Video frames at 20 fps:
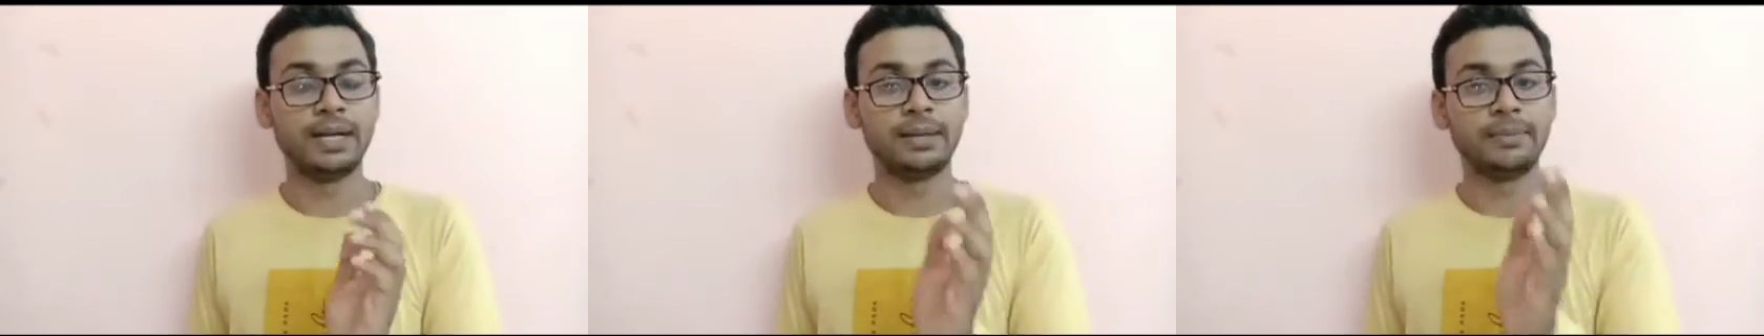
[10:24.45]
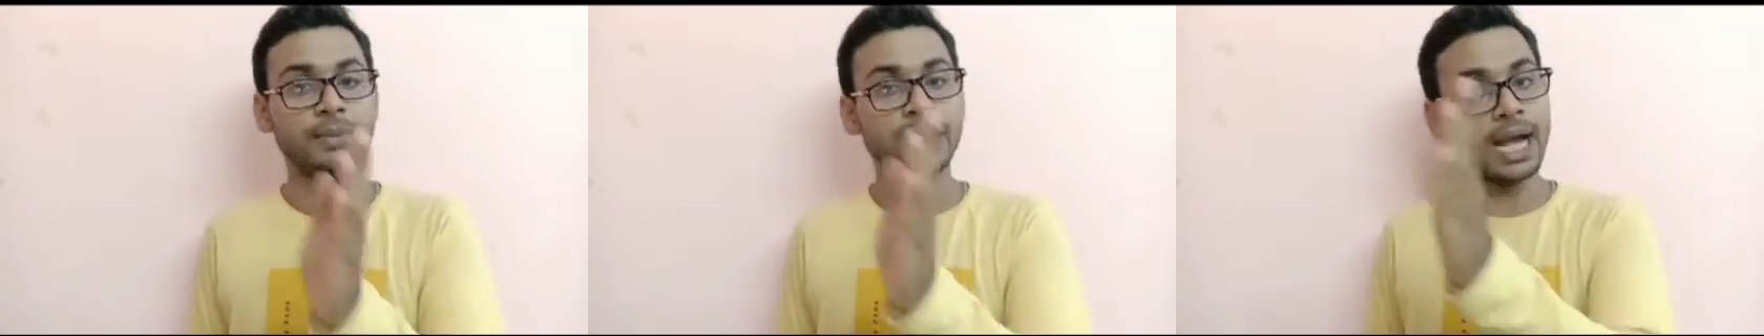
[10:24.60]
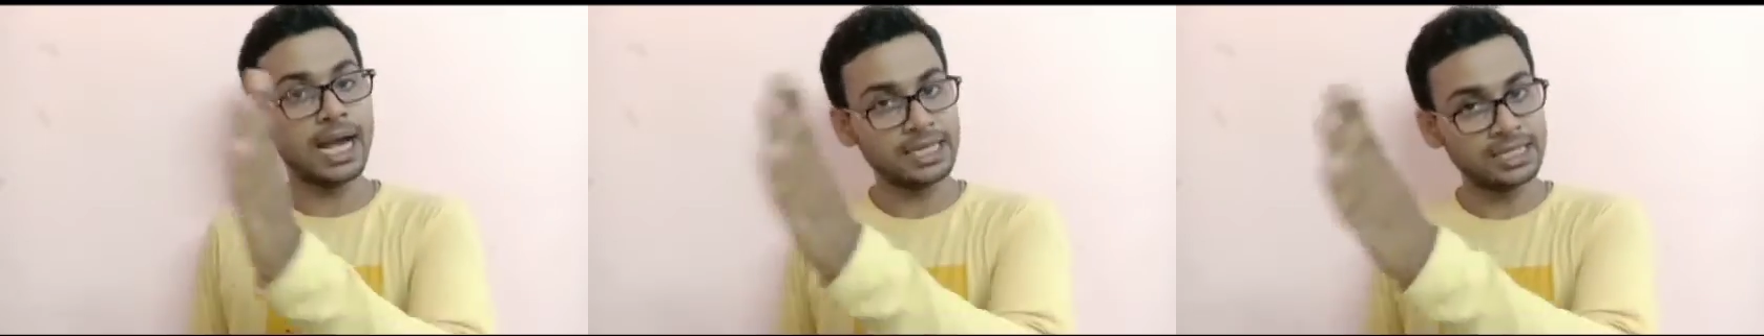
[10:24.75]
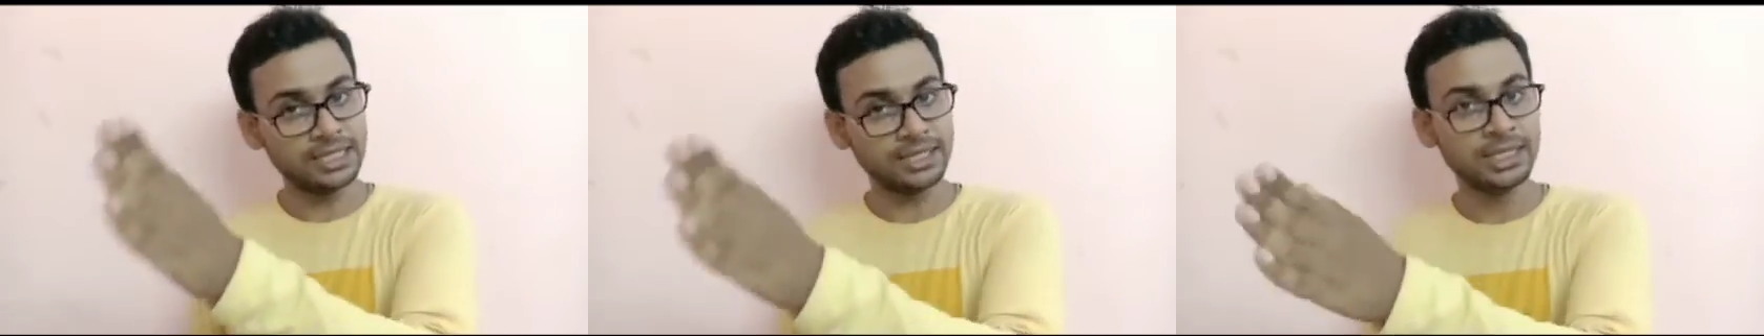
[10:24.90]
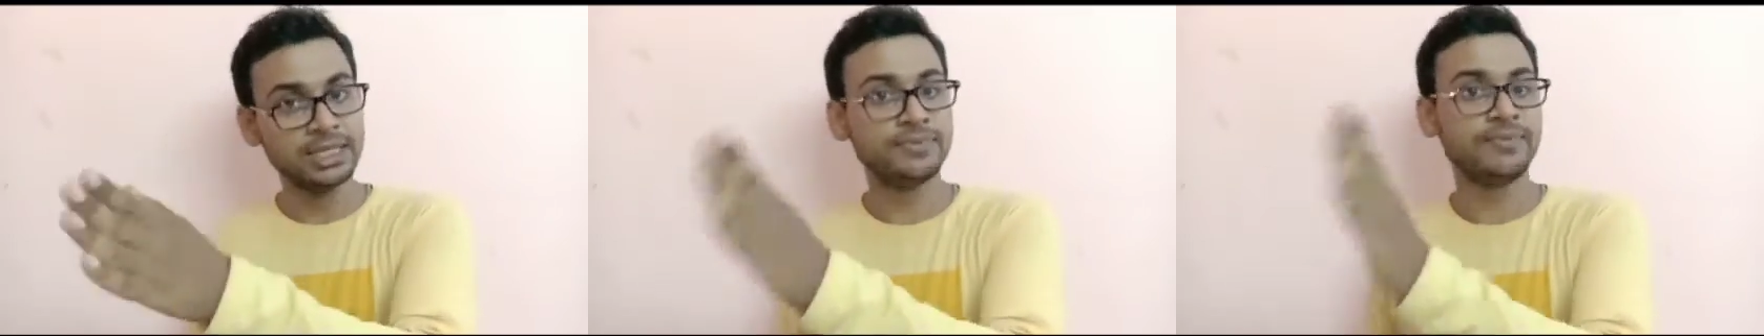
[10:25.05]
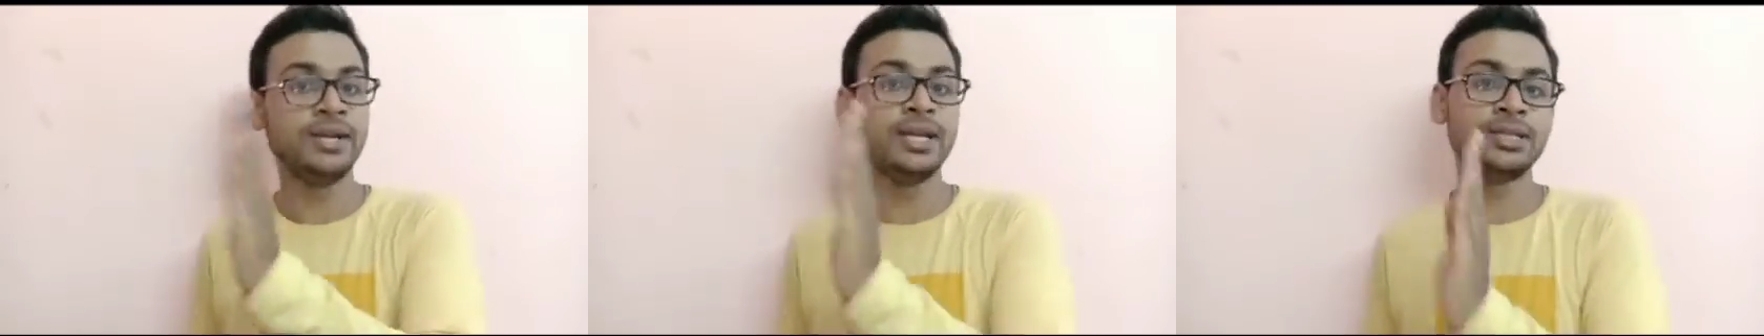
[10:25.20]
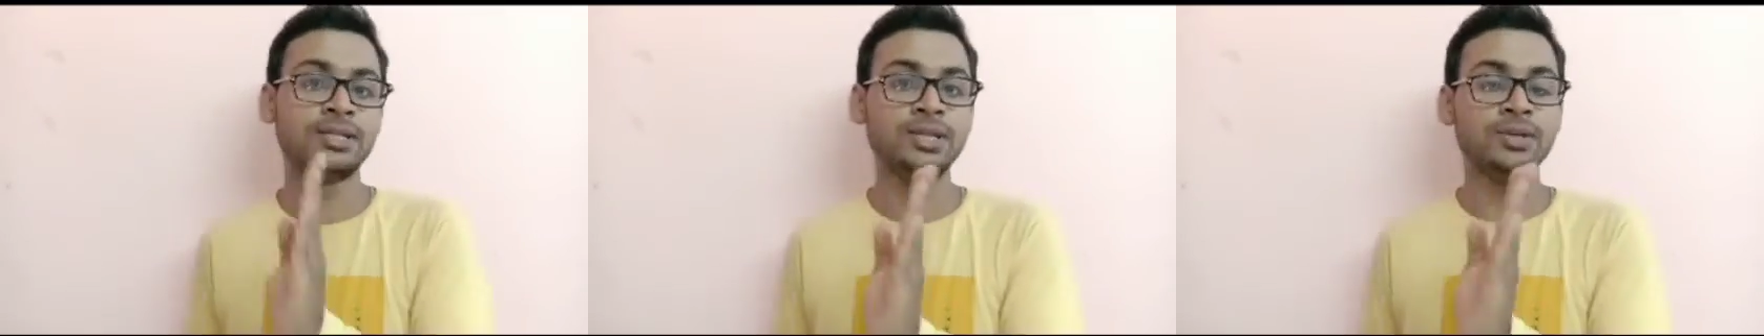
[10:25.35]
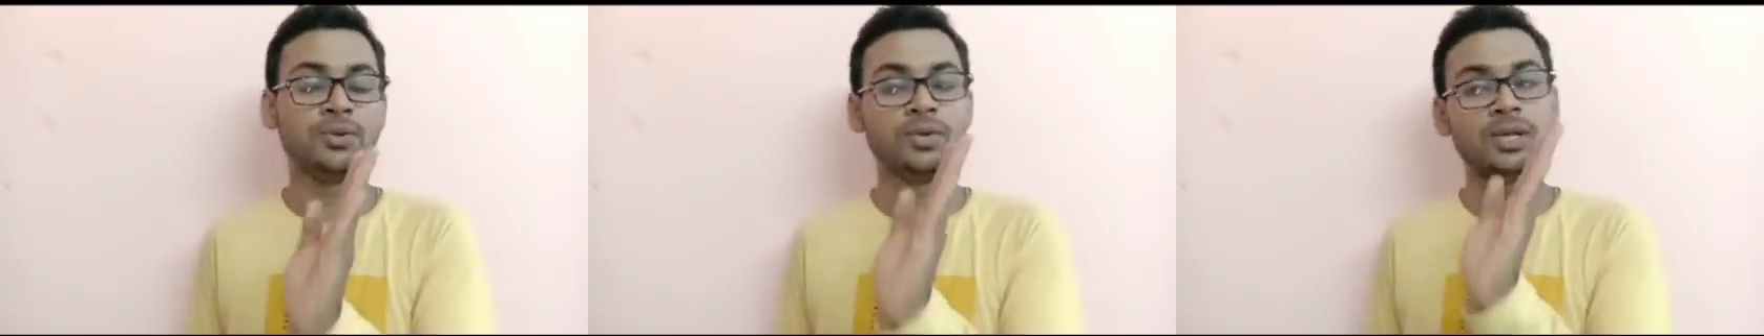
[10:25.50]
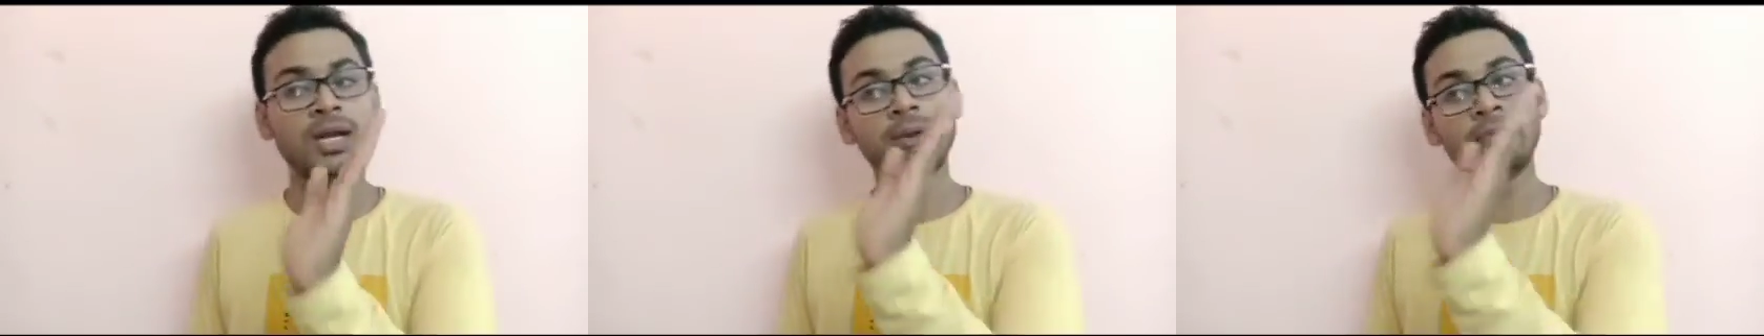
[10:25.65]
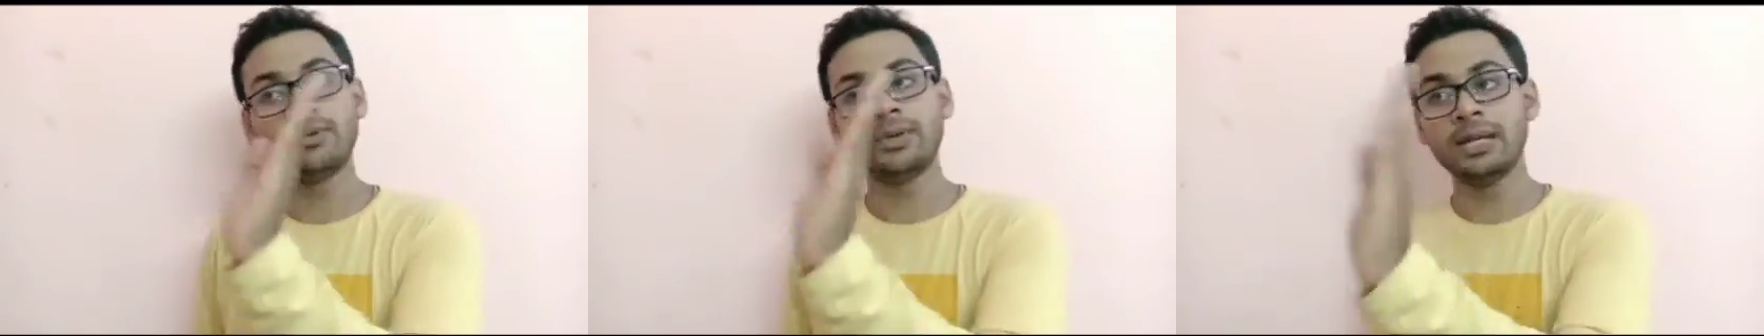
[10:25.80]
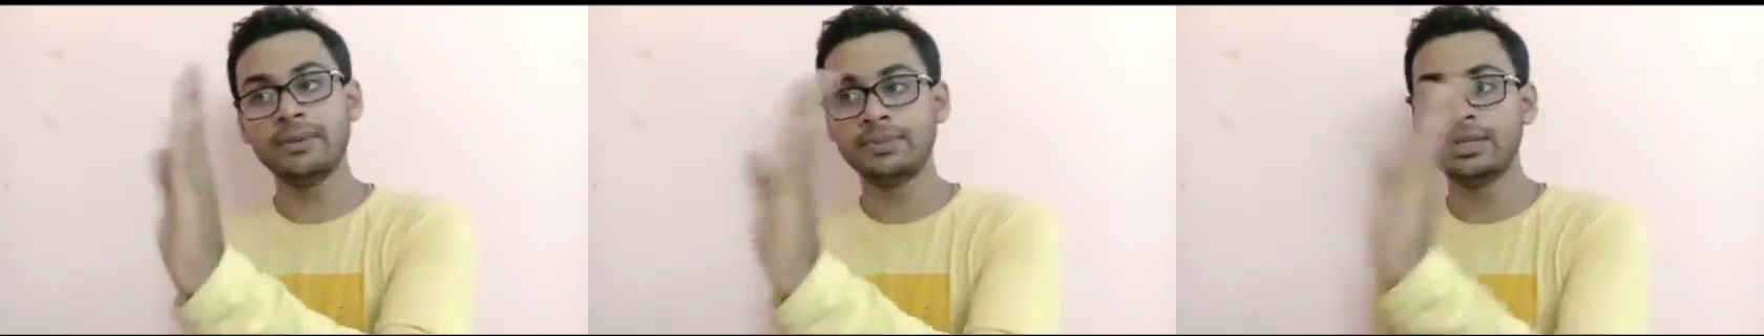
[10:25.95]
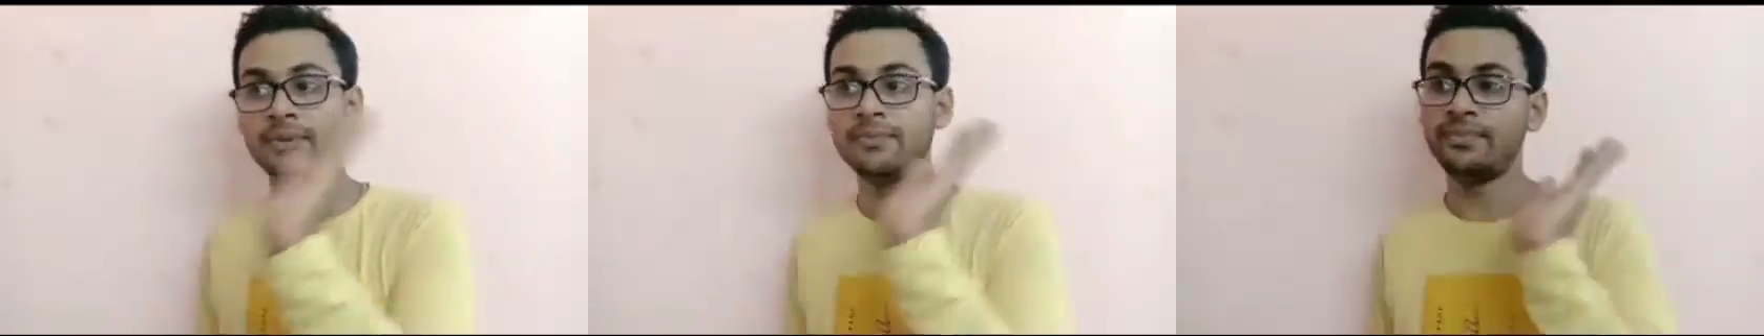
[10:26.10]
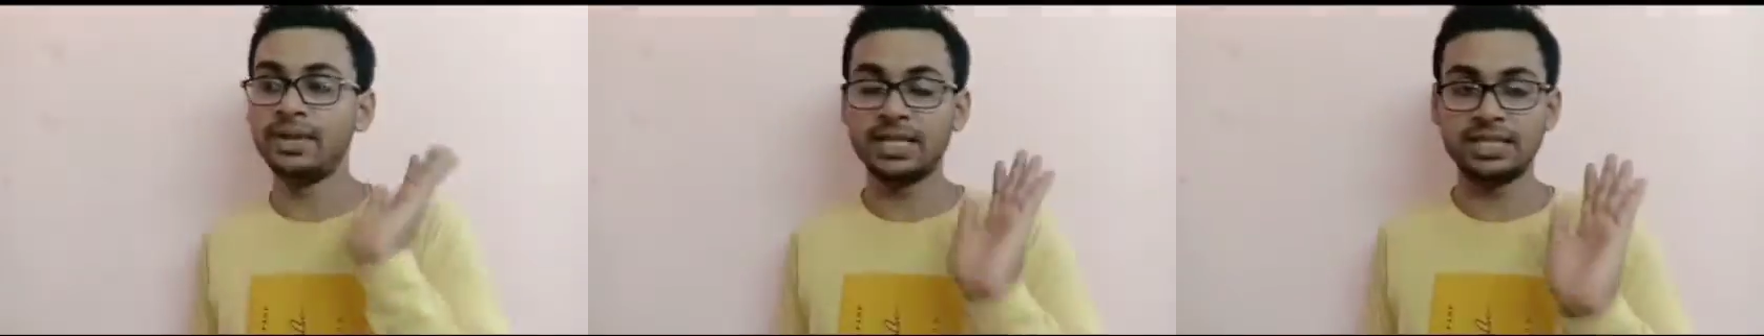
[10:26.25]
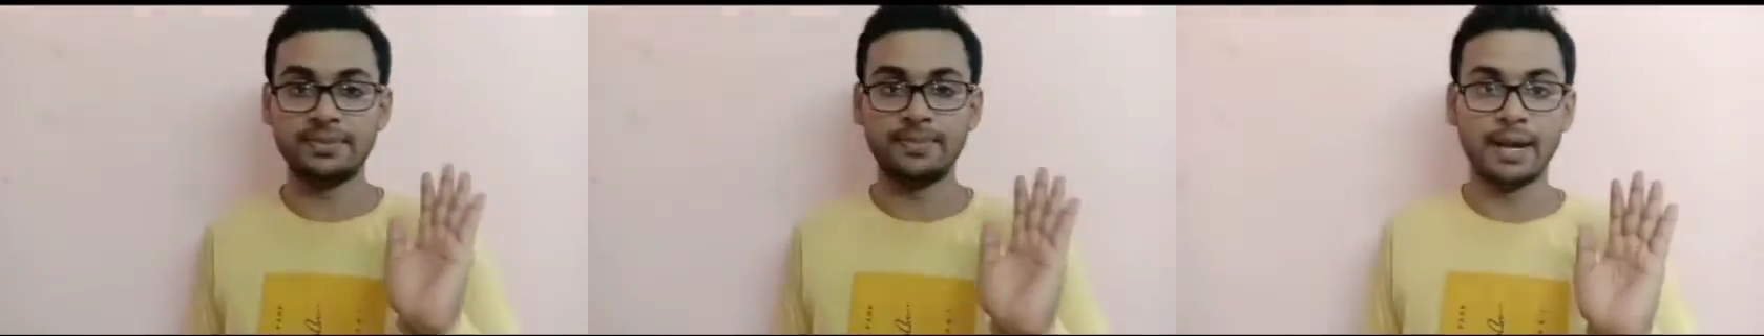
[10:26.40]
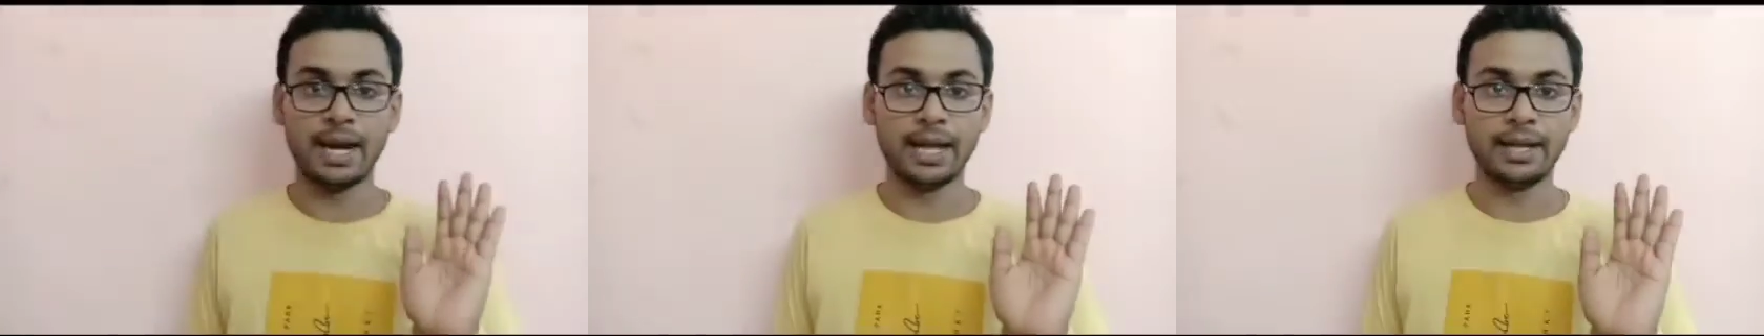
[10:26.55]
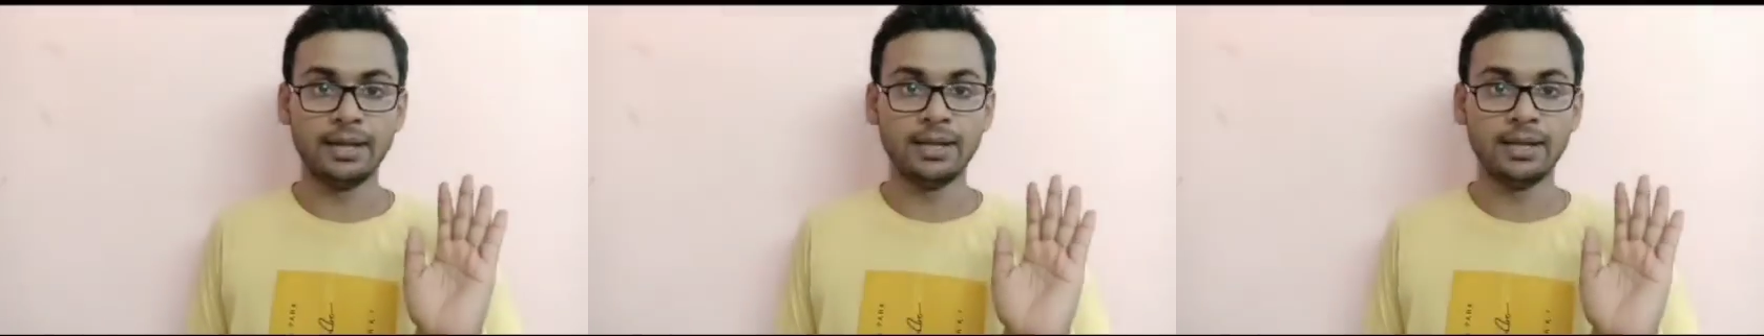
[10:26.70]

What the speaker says: As it is fixed, we have to give them fixed back.